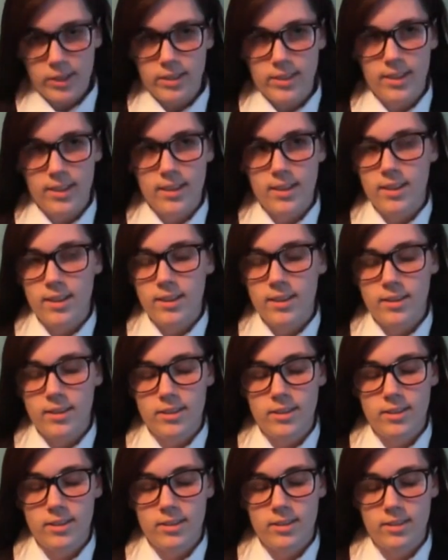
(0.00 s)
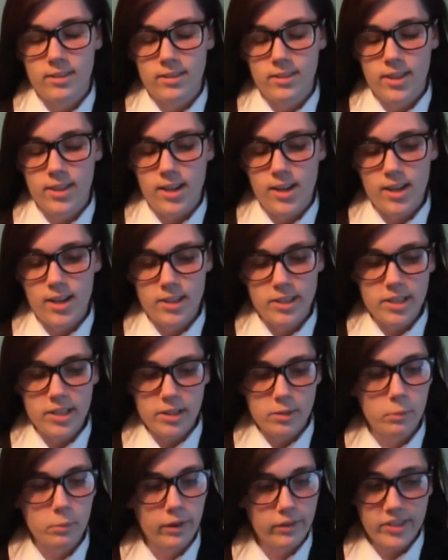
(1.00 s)
just like, oh gosh,
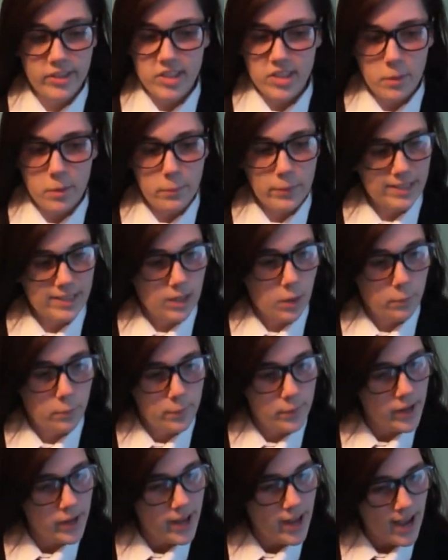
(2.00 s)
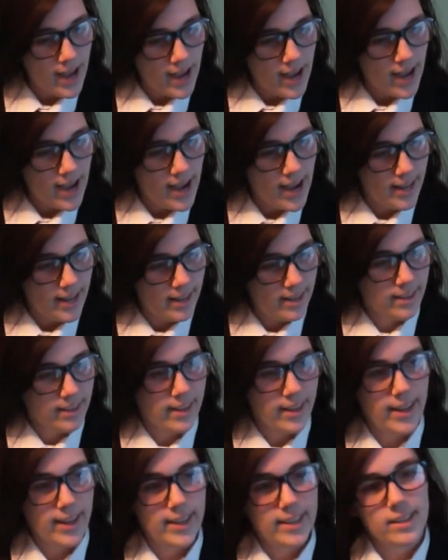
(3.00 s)
this movie is gonna be so bad,
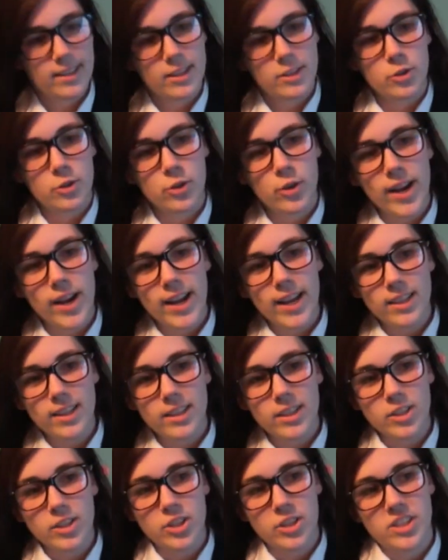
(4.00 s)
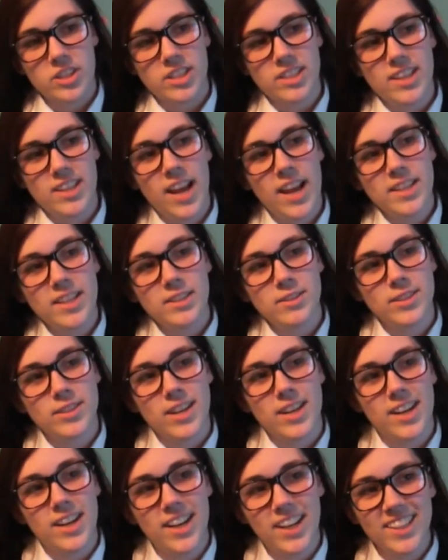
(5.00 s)
and then the trailer just continues
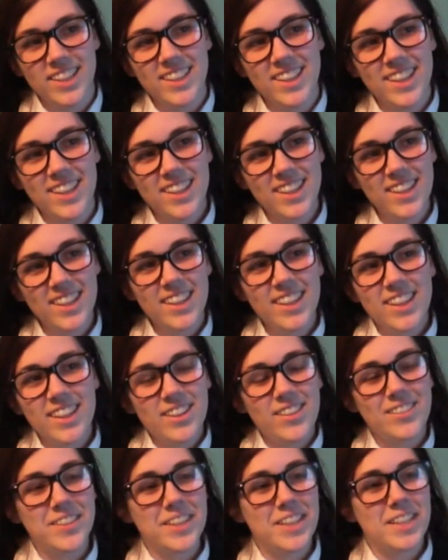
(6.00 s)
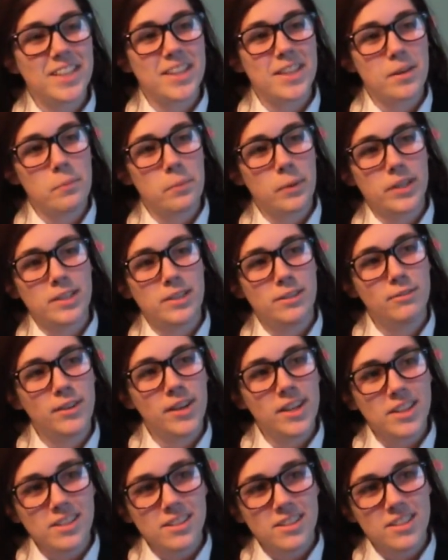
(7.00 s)
on with a bunch of
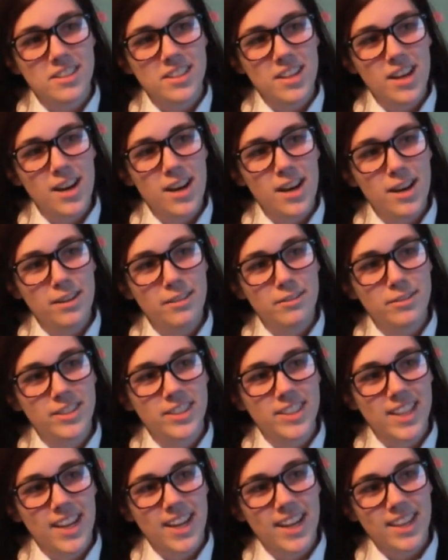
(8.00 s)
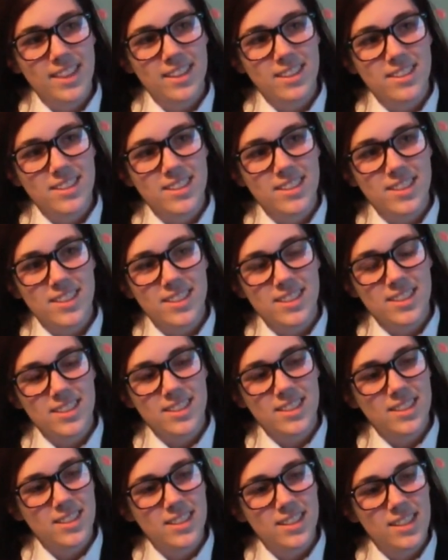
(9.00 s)
other stuff, and like there's
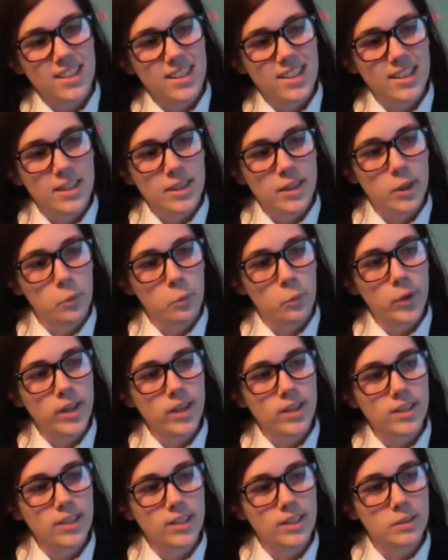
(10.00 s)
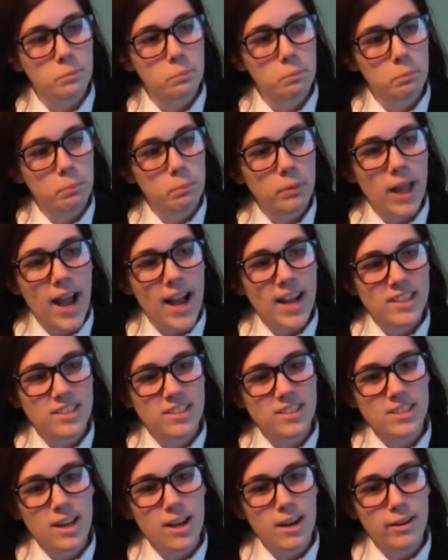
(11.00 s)
the weird black
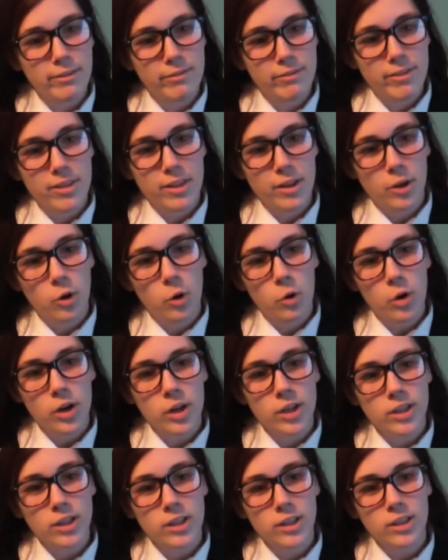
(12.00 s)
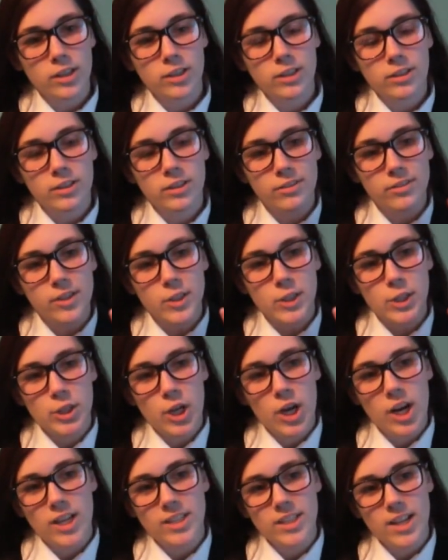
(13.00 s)
stuff in the corner of the
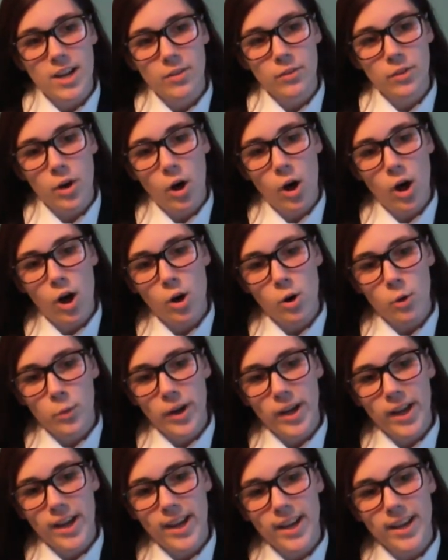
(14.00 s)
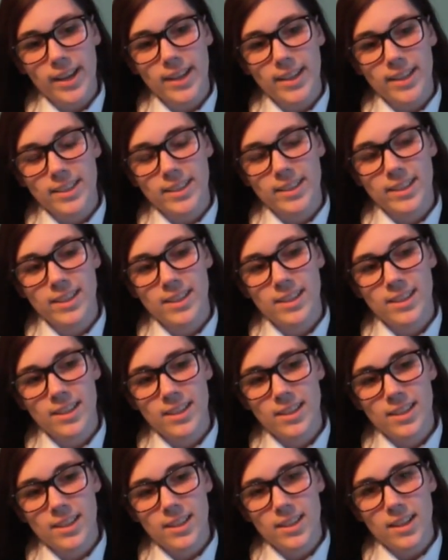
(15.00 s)
shot down the hallway, and
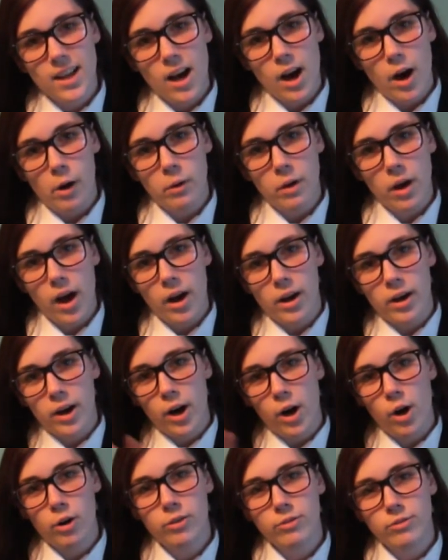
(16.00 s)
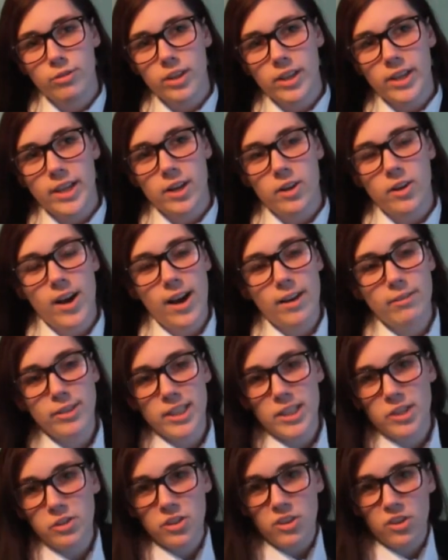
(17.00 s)
hopefully I'll have
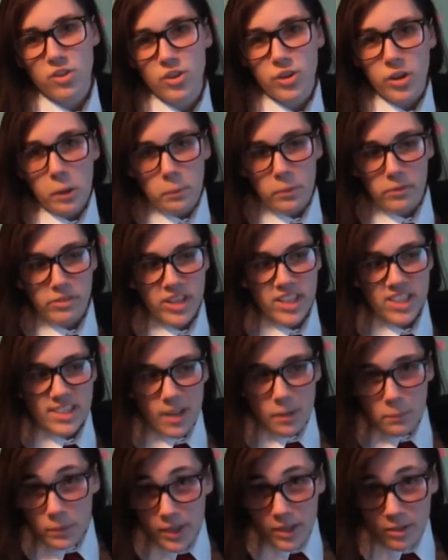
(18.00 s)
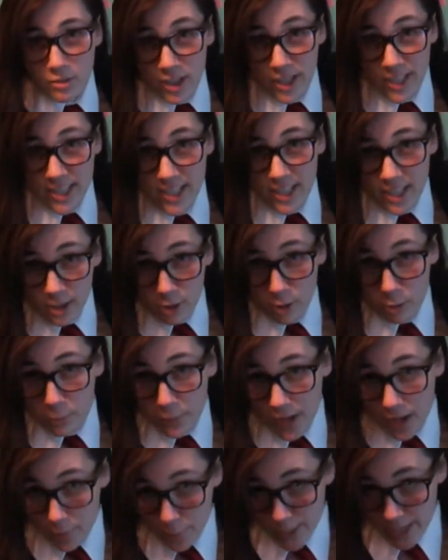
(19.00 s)
like a little clip of it, something right here
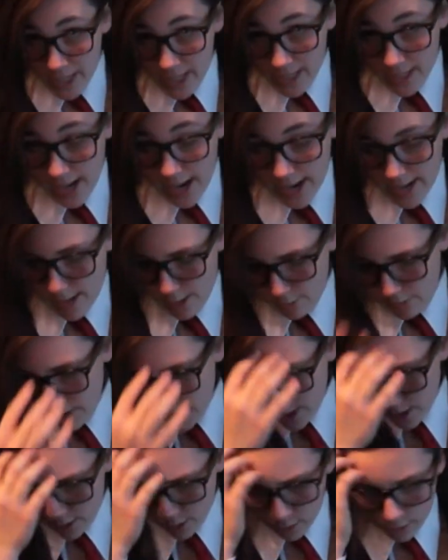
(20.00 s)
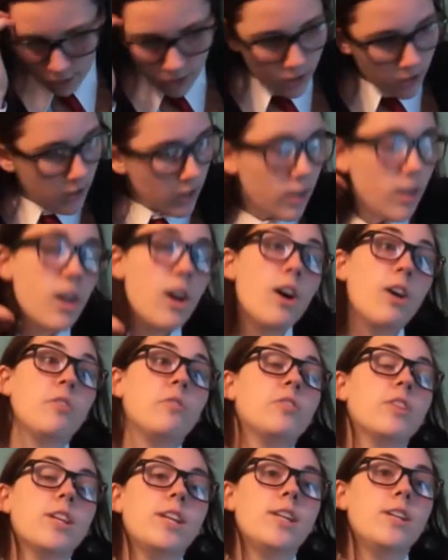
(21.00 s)
maybe, I don't know.
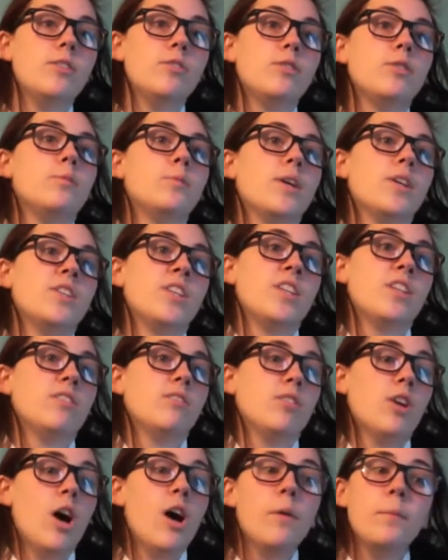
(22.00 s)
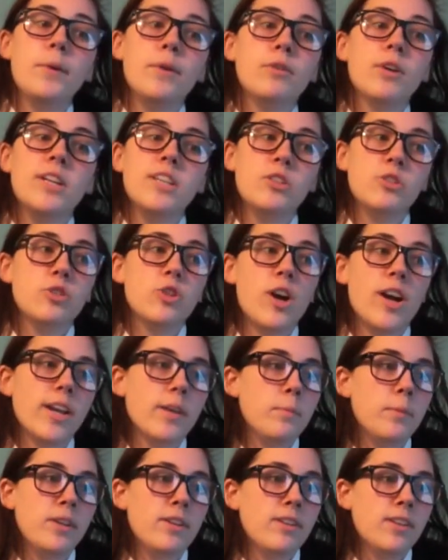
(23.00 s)
Hopefully YouTube doesn't copyright
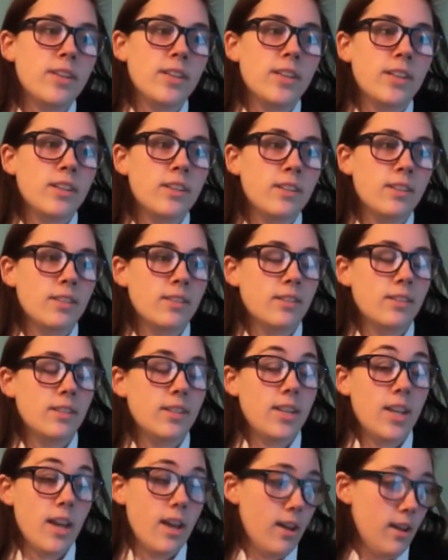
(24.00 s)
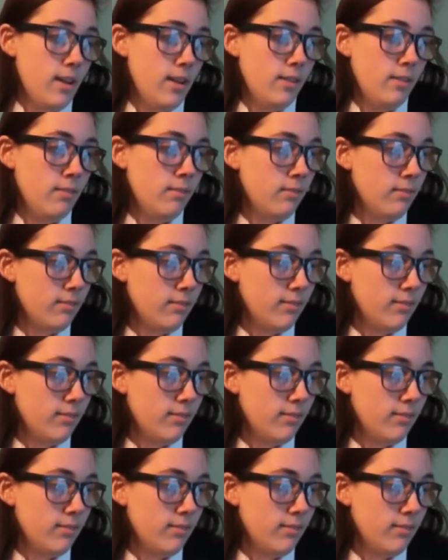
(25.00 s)
strike me again.